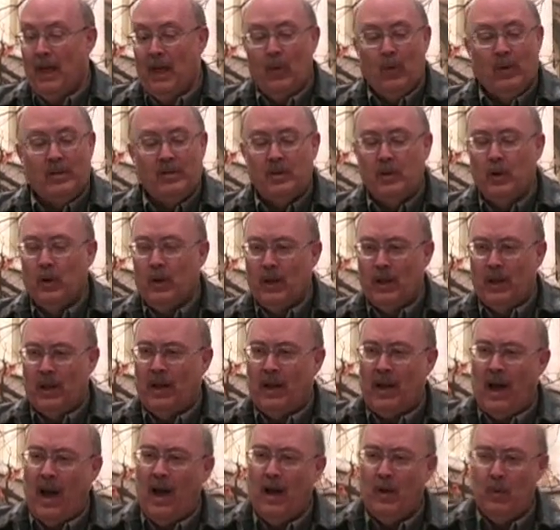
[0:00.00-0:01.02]
He wasn't doing it
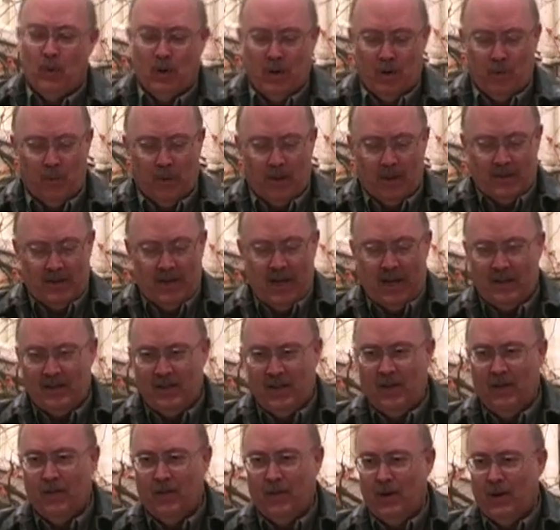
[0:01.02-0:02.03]
like I would, with a
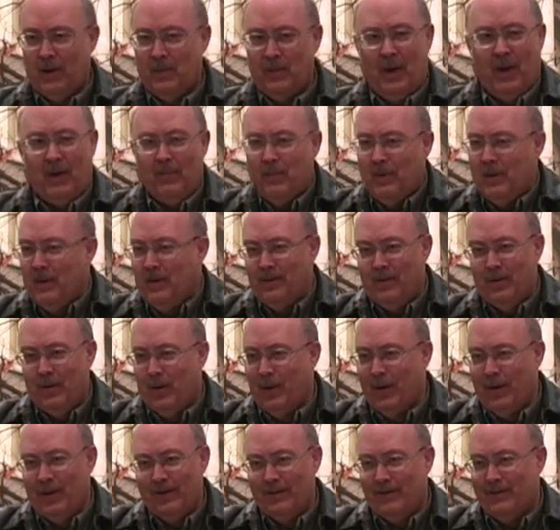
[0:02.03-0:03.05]
text in front of me. I've been
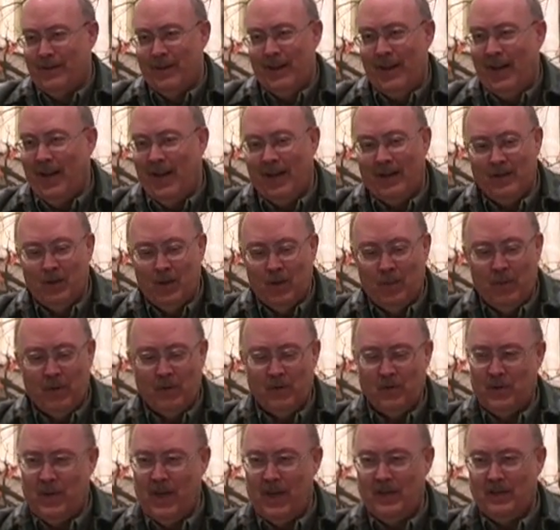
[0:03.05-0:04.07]
doing it today. I do it
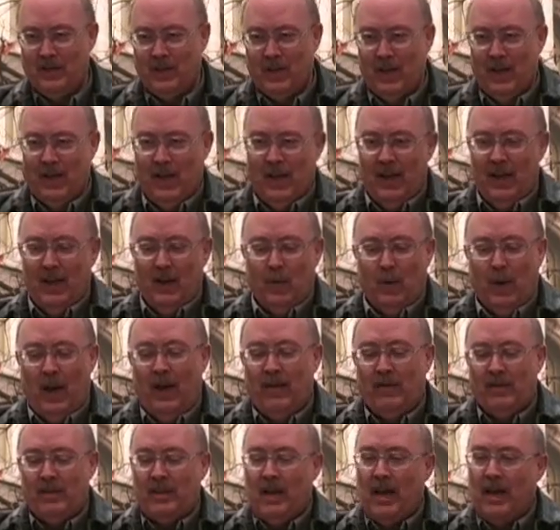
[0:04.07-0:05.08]
most days, where
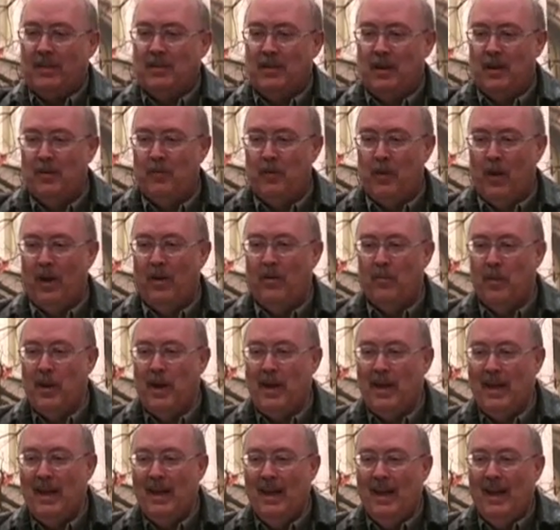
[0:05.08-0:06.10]
I have a text in front of
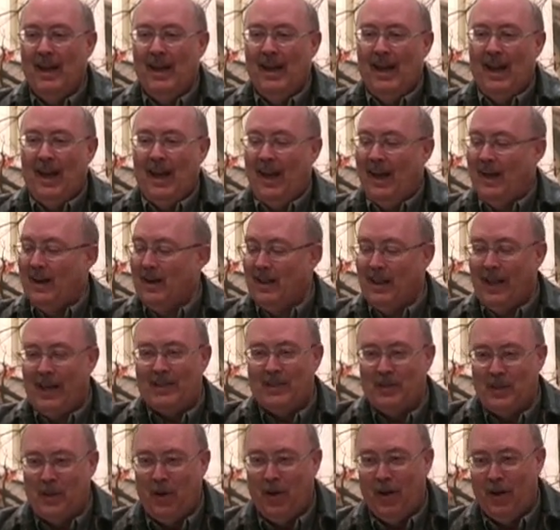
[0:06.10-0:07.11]
me and a
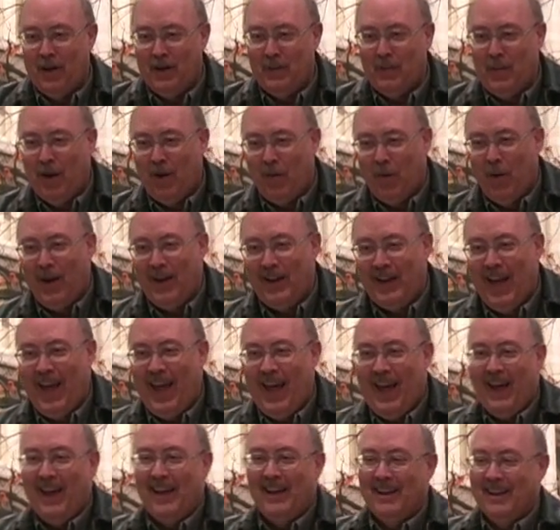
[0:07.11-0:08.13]
lexicon to my right
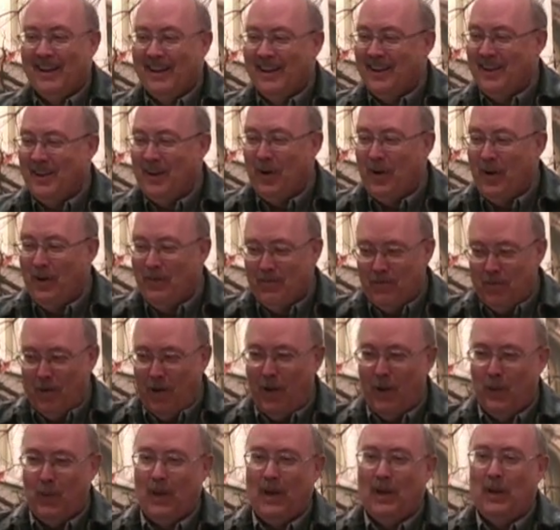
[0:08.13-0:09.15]
hand, and you know I'm
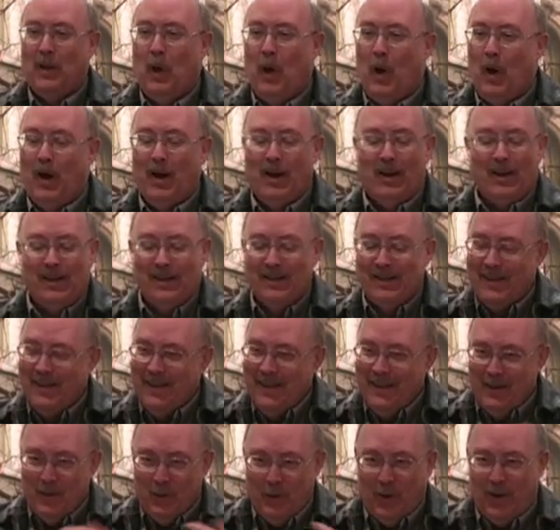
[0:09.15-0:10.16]
following along and
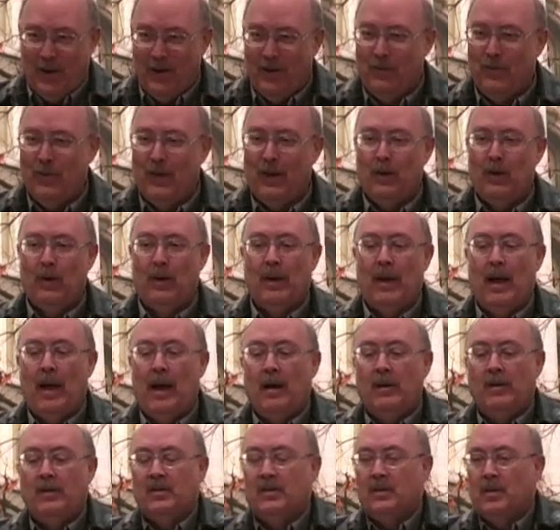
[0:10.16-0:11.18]
trying to figure it
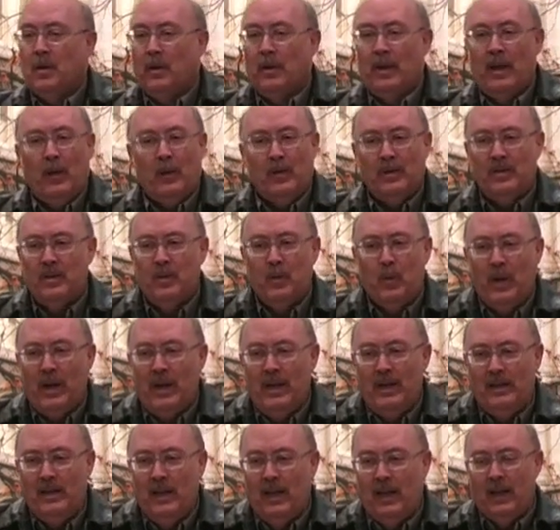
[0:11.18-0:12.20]
out and so on. That wasn't the
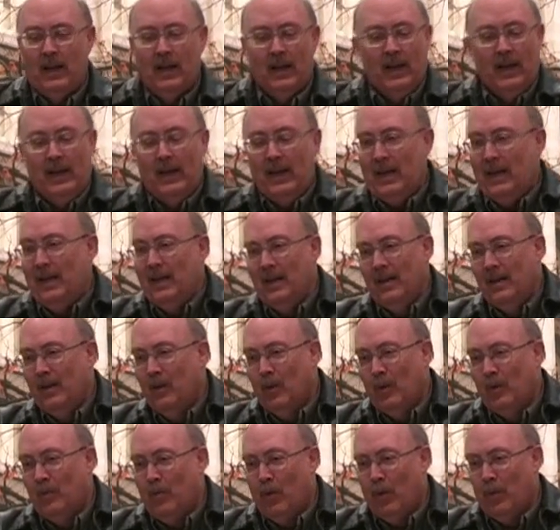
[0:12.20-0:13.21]
way he did it. He didn't
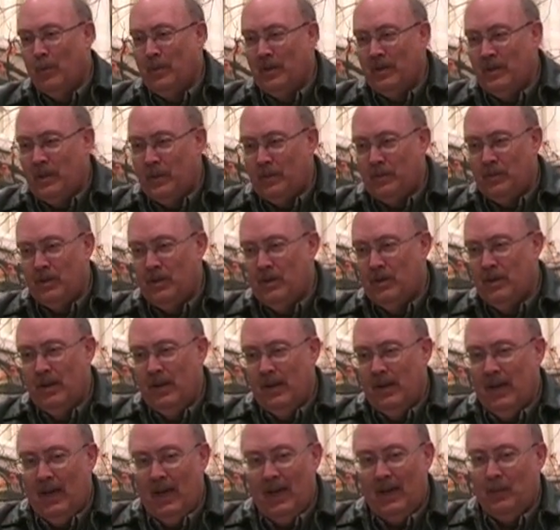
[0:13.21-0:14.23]
know Reformed Egyptian
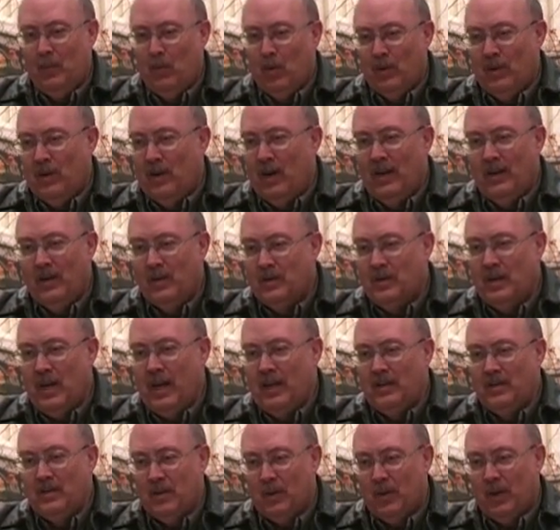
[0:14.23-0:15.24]
any more than I know
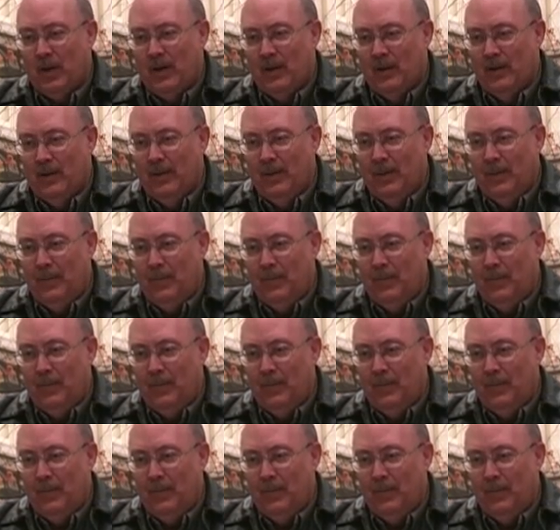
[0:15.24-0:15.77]
Sanskrit.